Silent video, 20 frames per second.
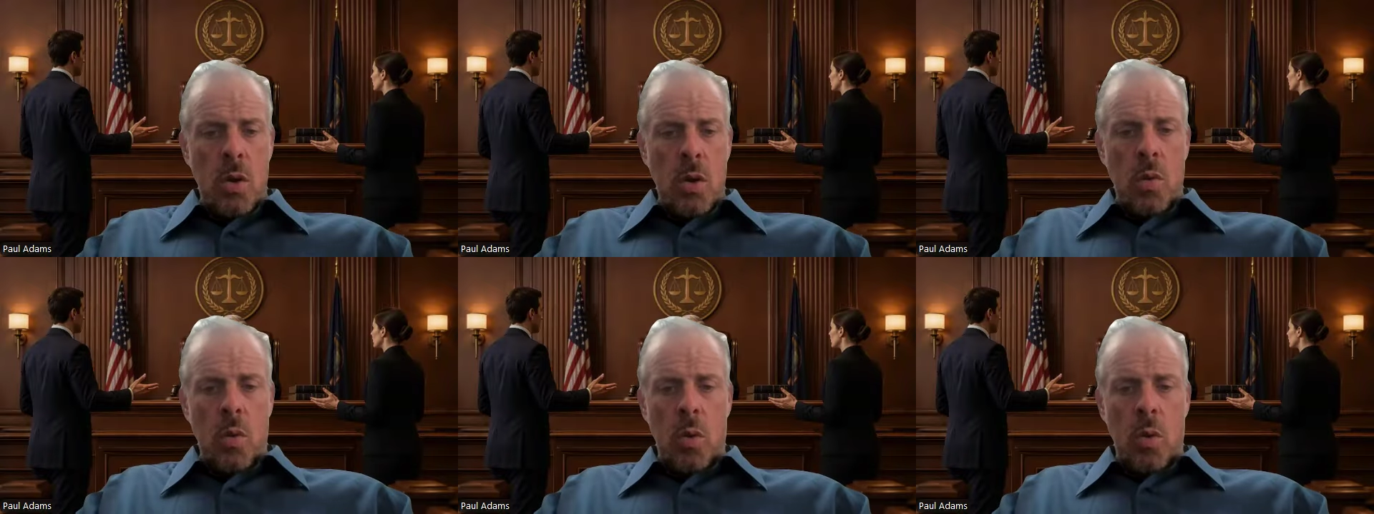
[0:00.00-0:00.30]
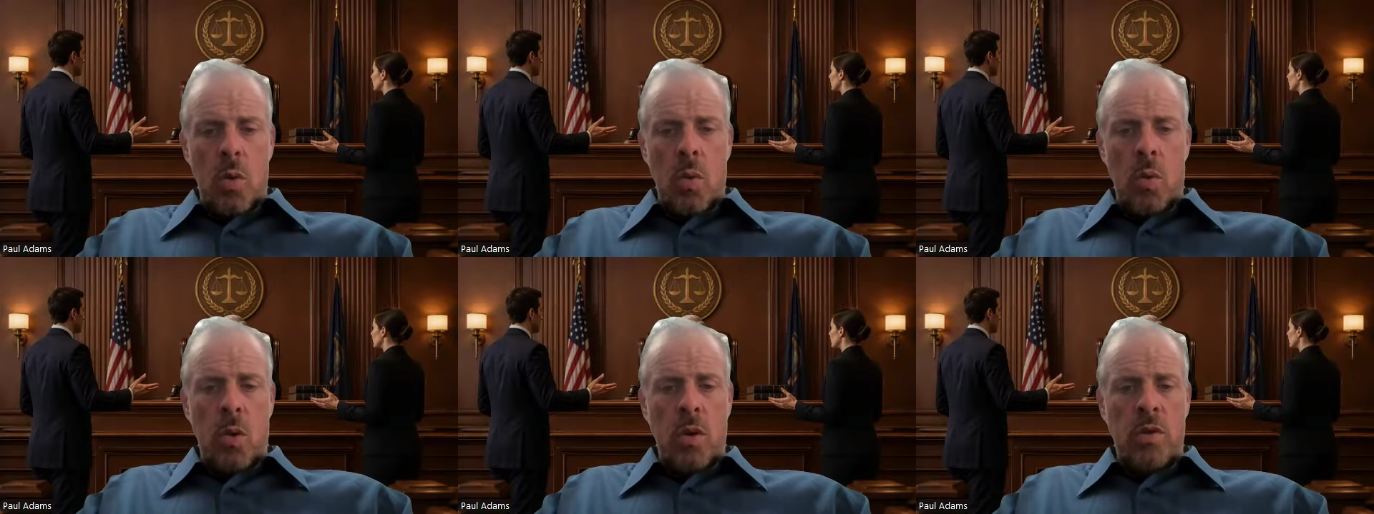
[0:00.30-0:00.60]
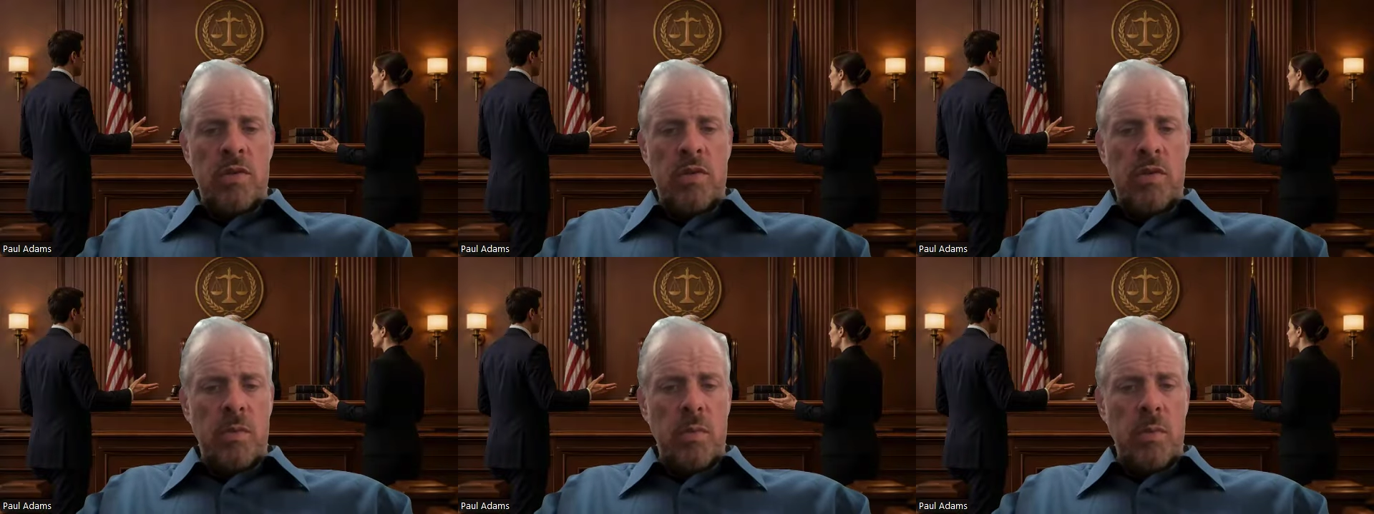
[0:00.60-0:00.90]

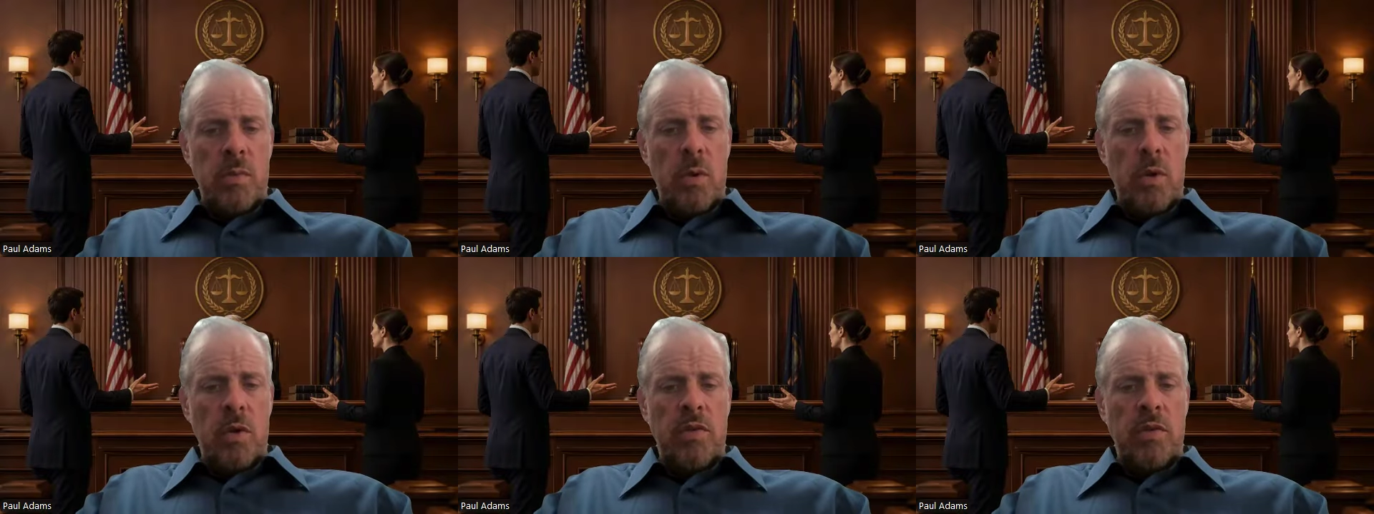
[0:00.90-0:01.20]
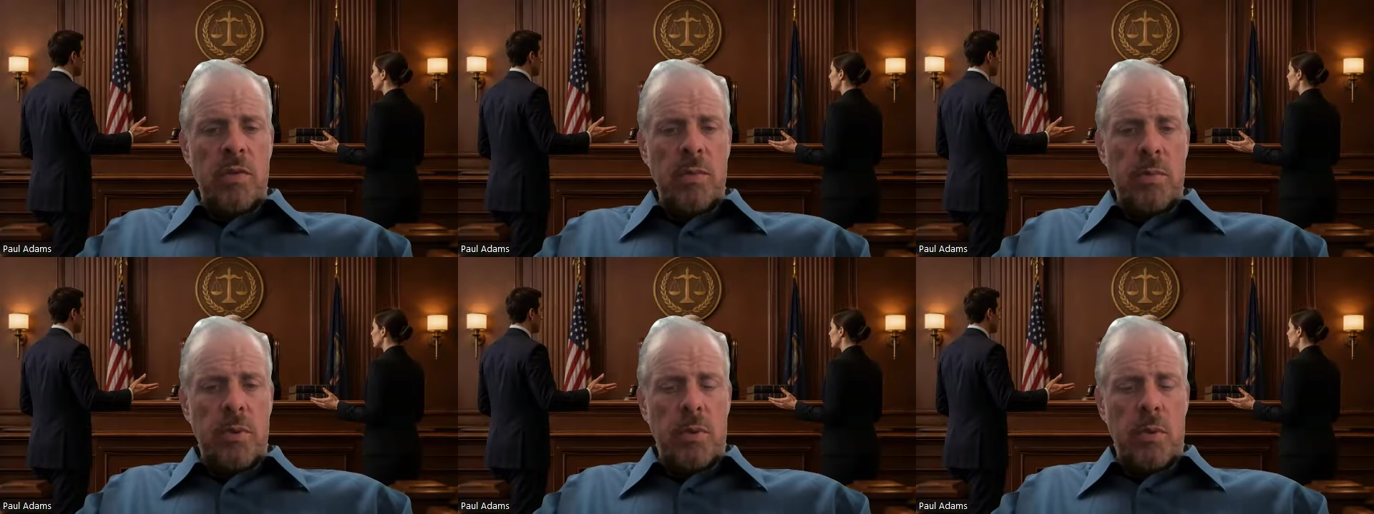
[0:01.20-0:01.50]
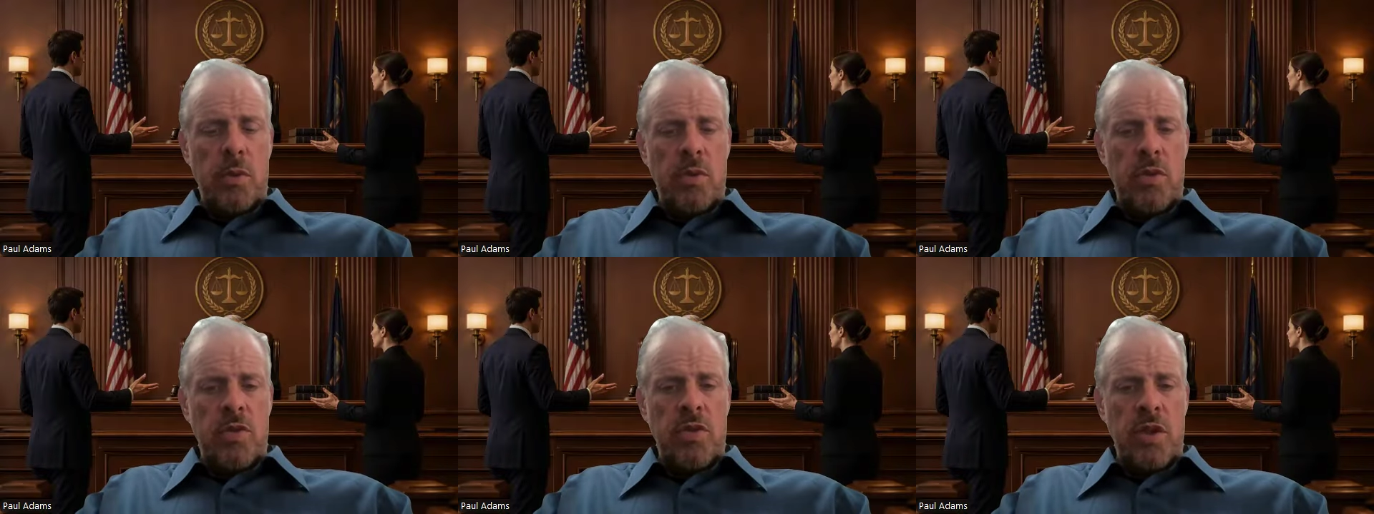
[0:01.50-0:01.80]
What's the most
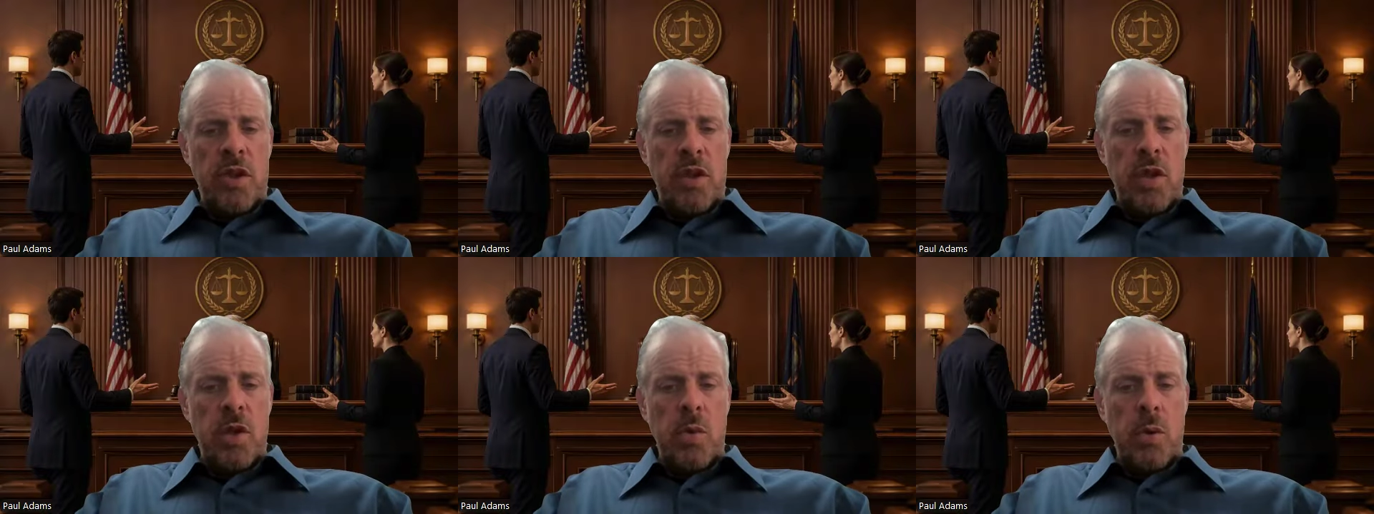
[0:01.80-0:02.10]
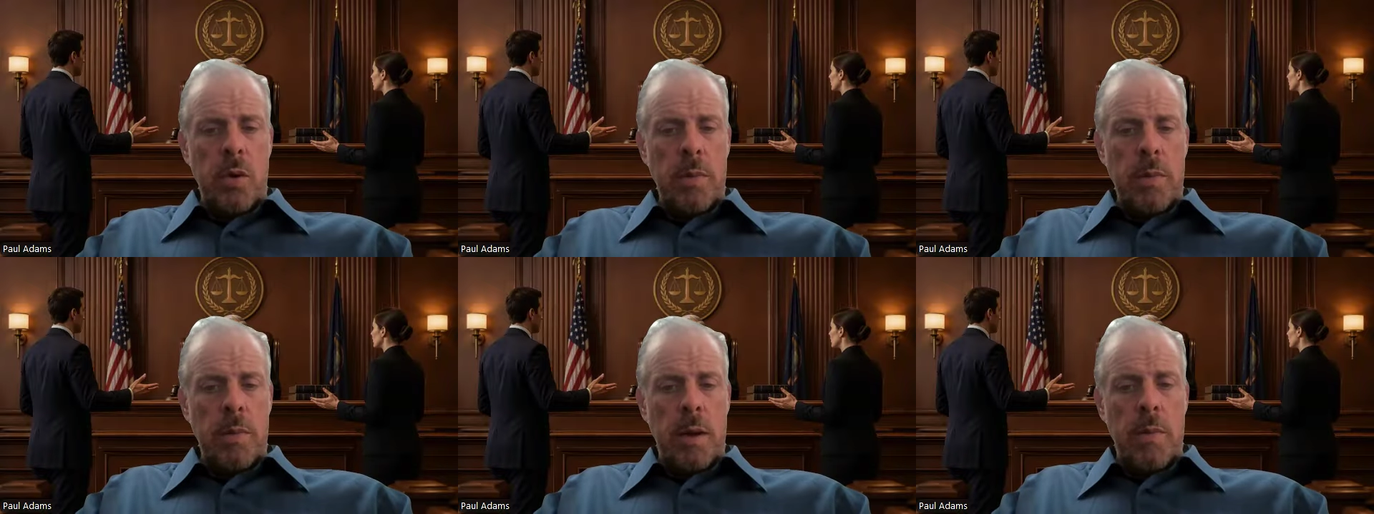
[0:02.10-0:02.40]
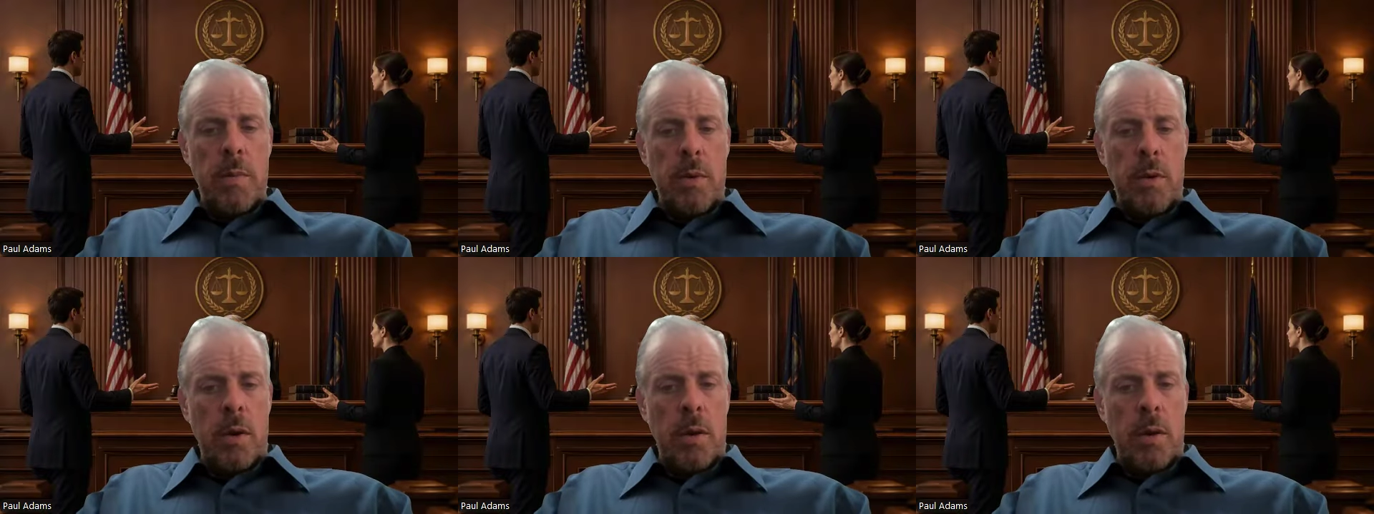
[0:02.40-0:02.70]
important thing you
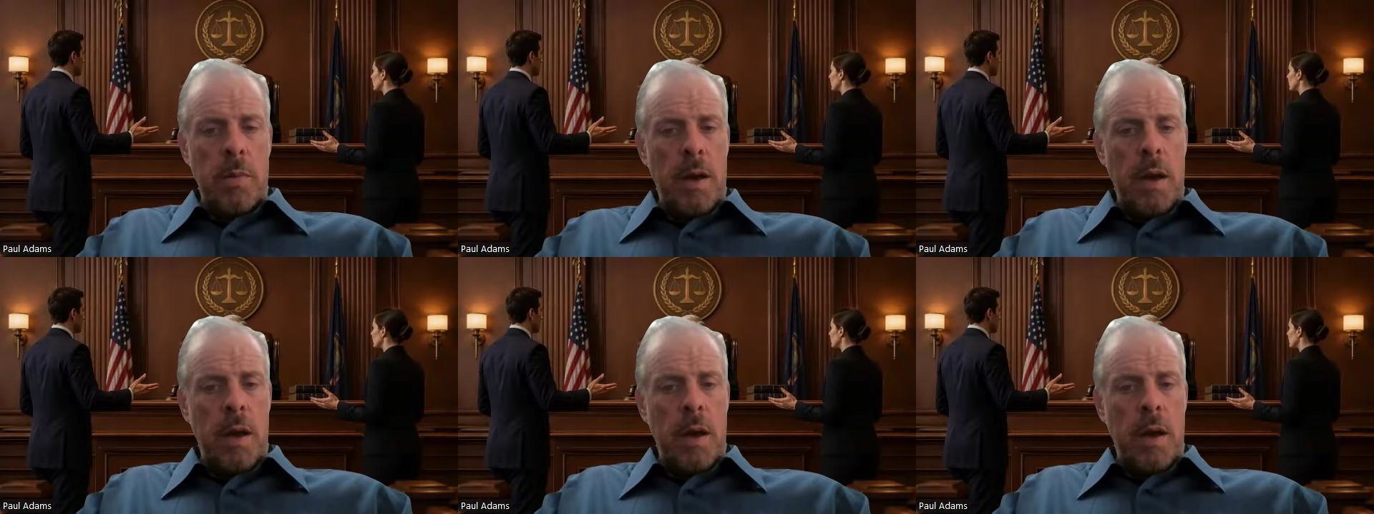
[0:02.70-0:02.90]
remember